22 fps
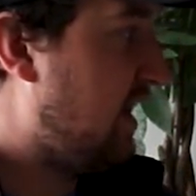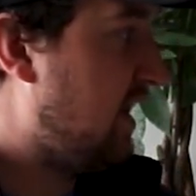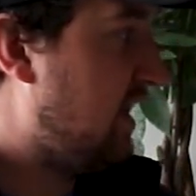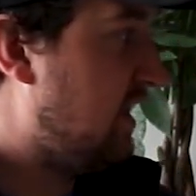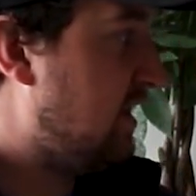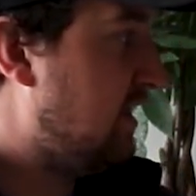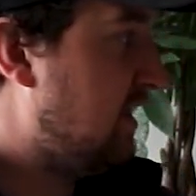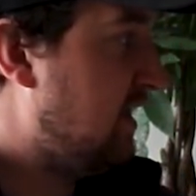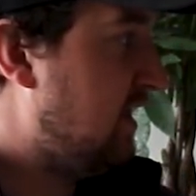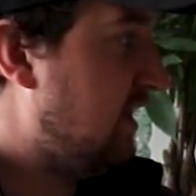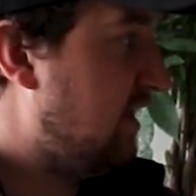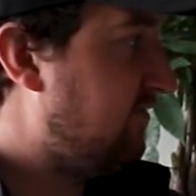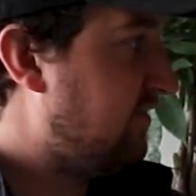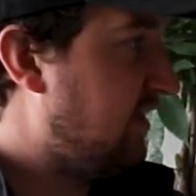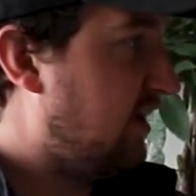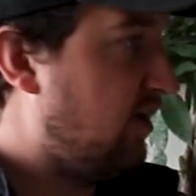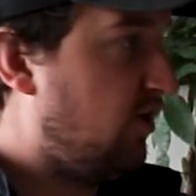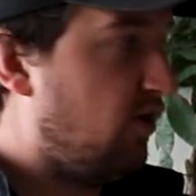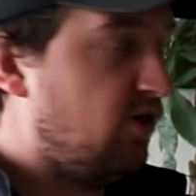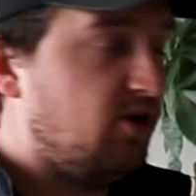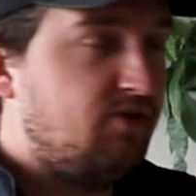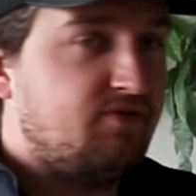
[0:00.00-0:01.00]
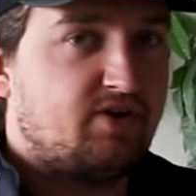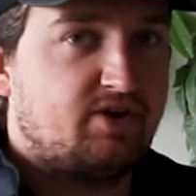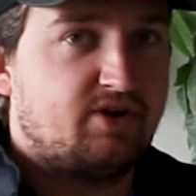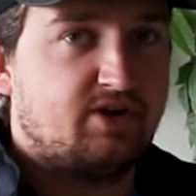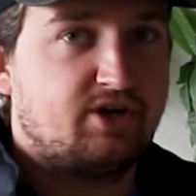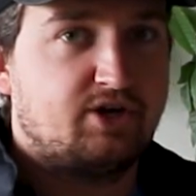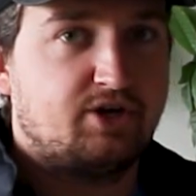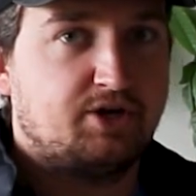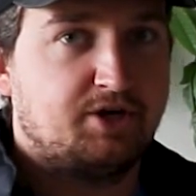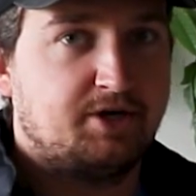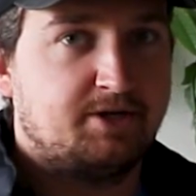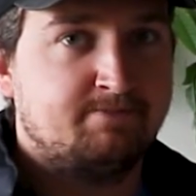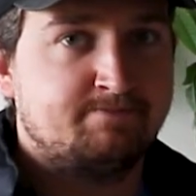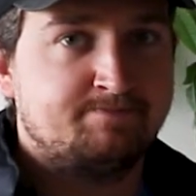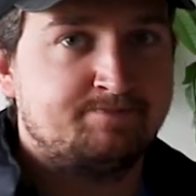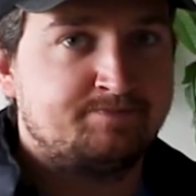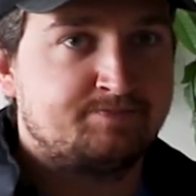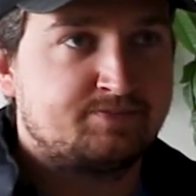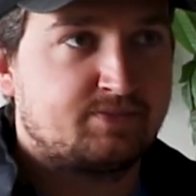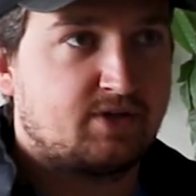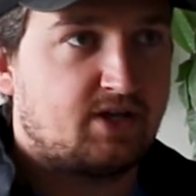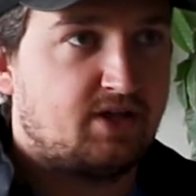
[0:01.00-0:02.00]
that if they aren't very
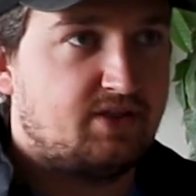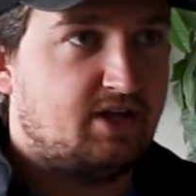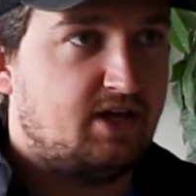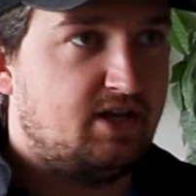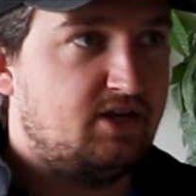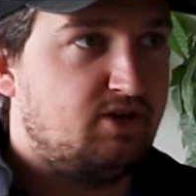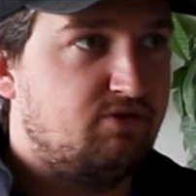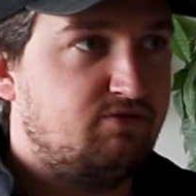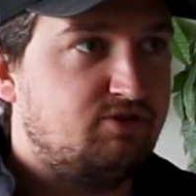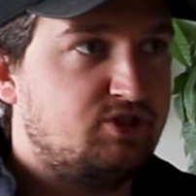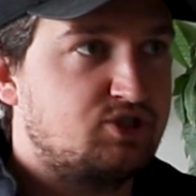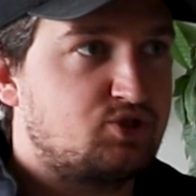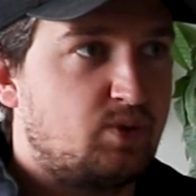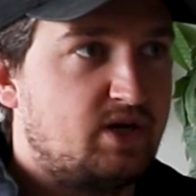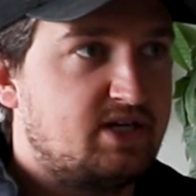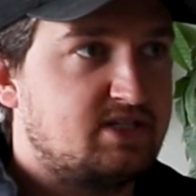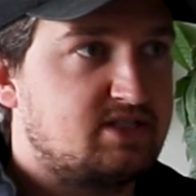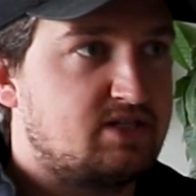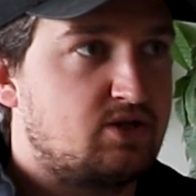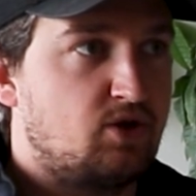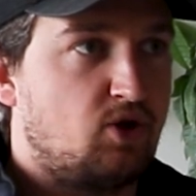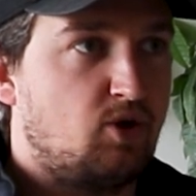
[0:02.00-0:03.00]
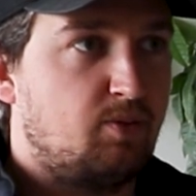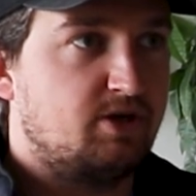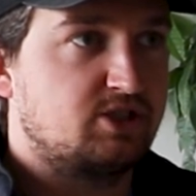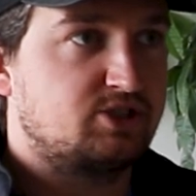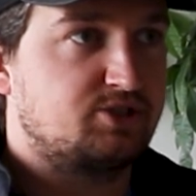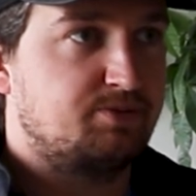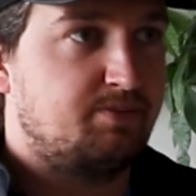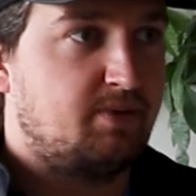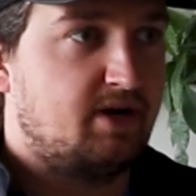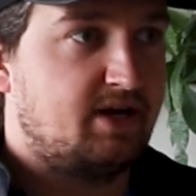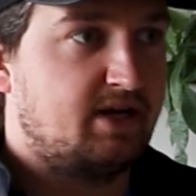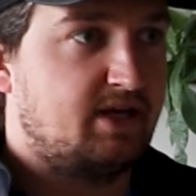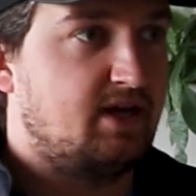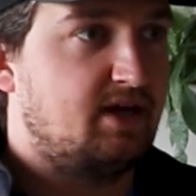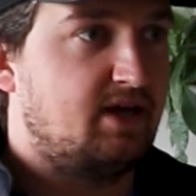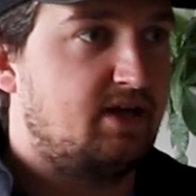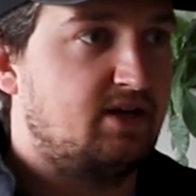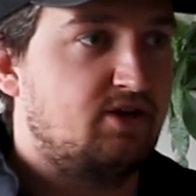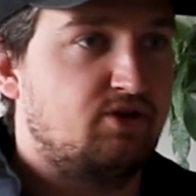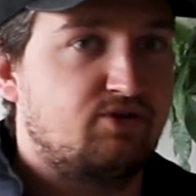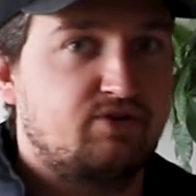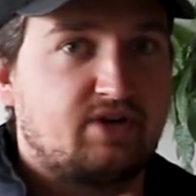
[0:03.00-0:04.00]
good, then you just wasted a whole bunch of money
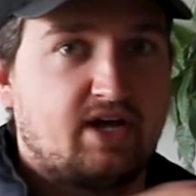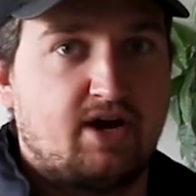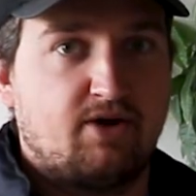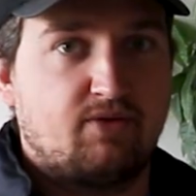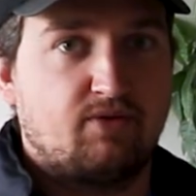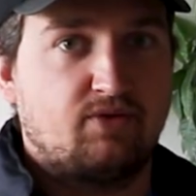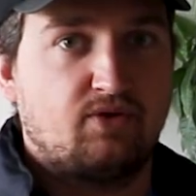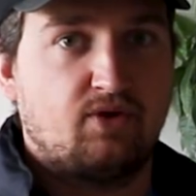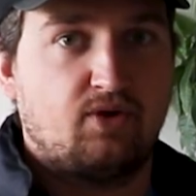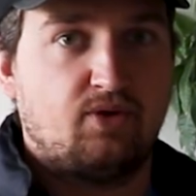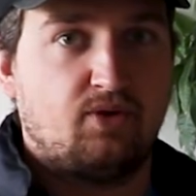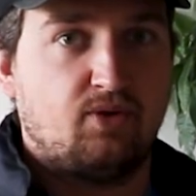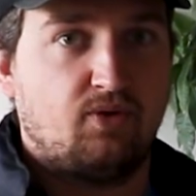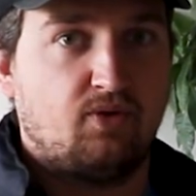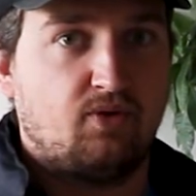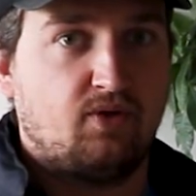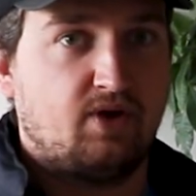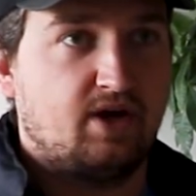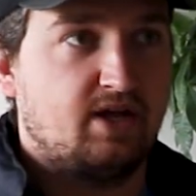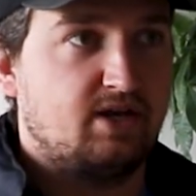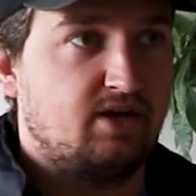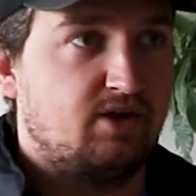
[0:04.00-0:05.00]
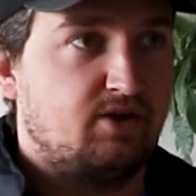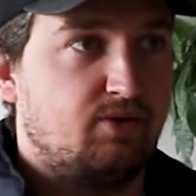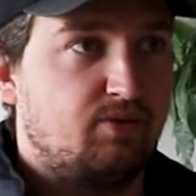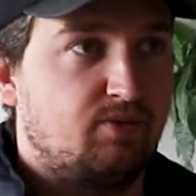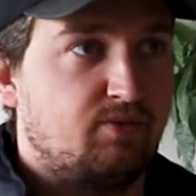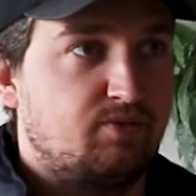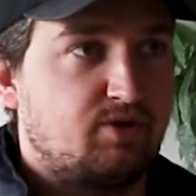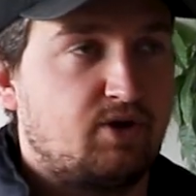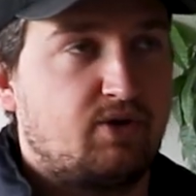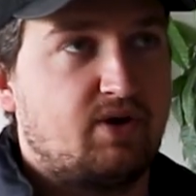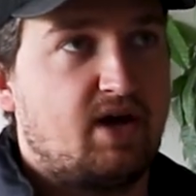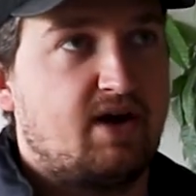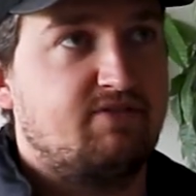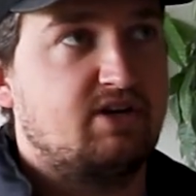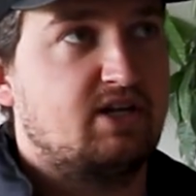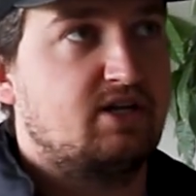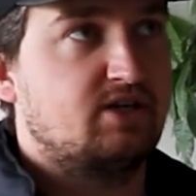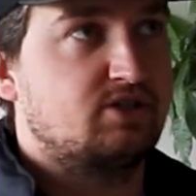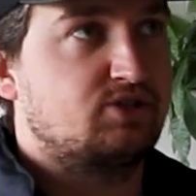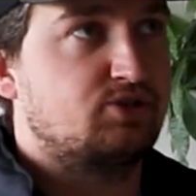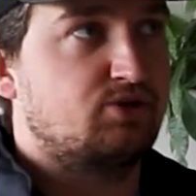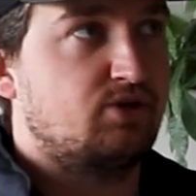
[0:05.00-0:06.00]
and you're down the hole and you don't have
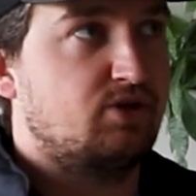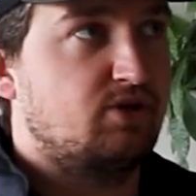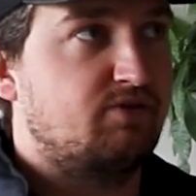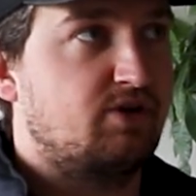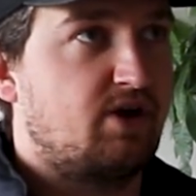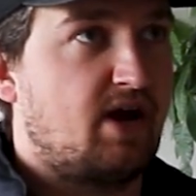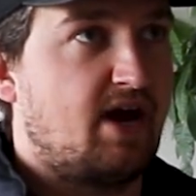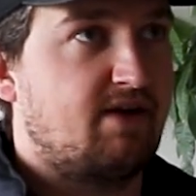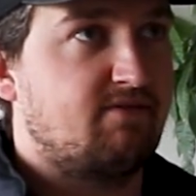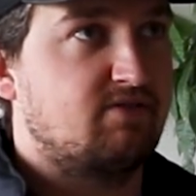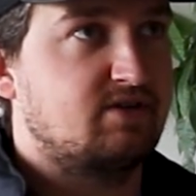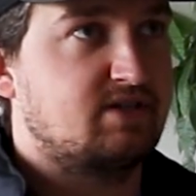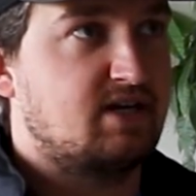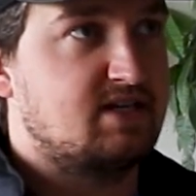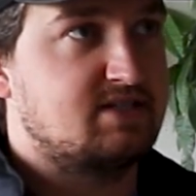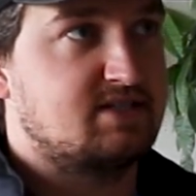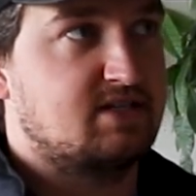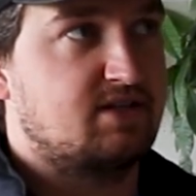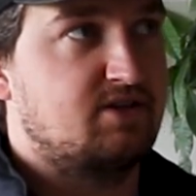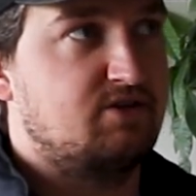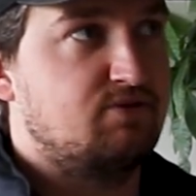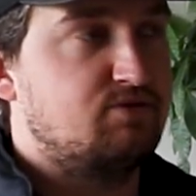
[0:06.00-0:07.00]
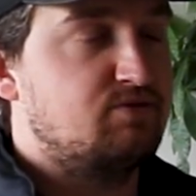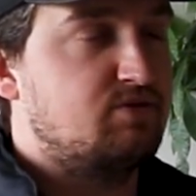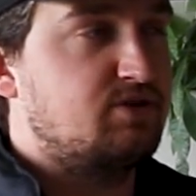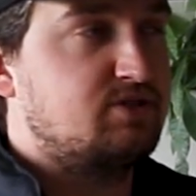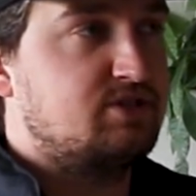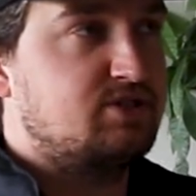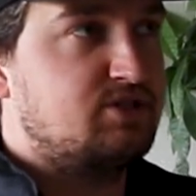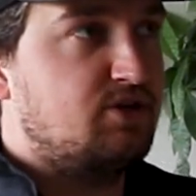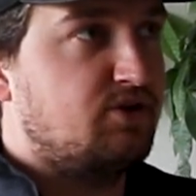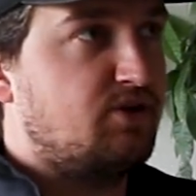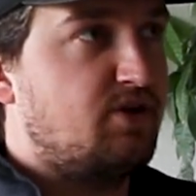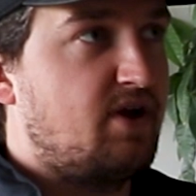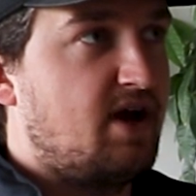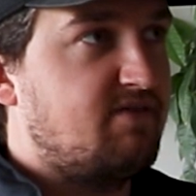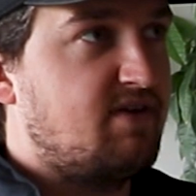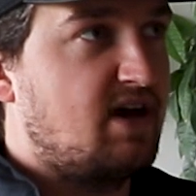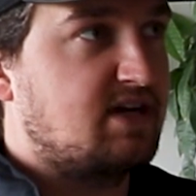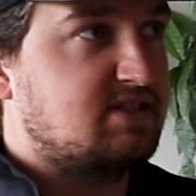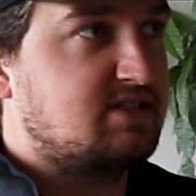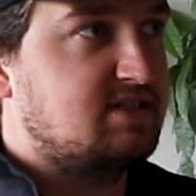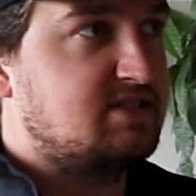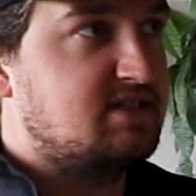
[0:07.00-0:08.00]
any control over your advertising, you just still don't have
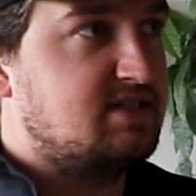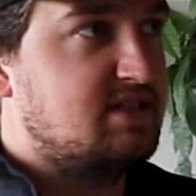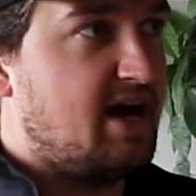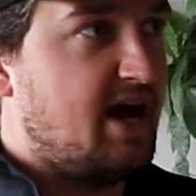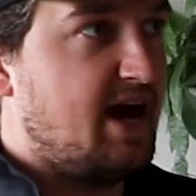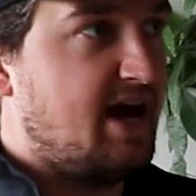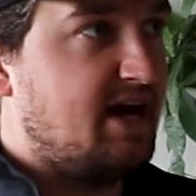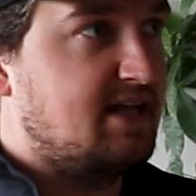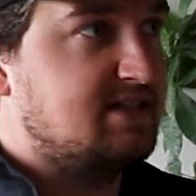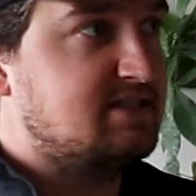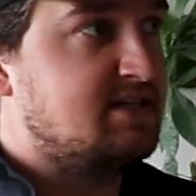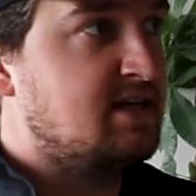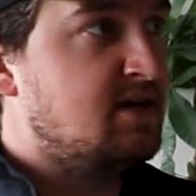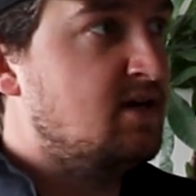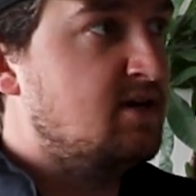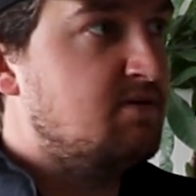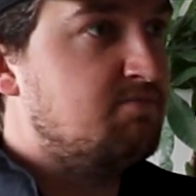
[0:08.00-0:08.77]
access to the ads,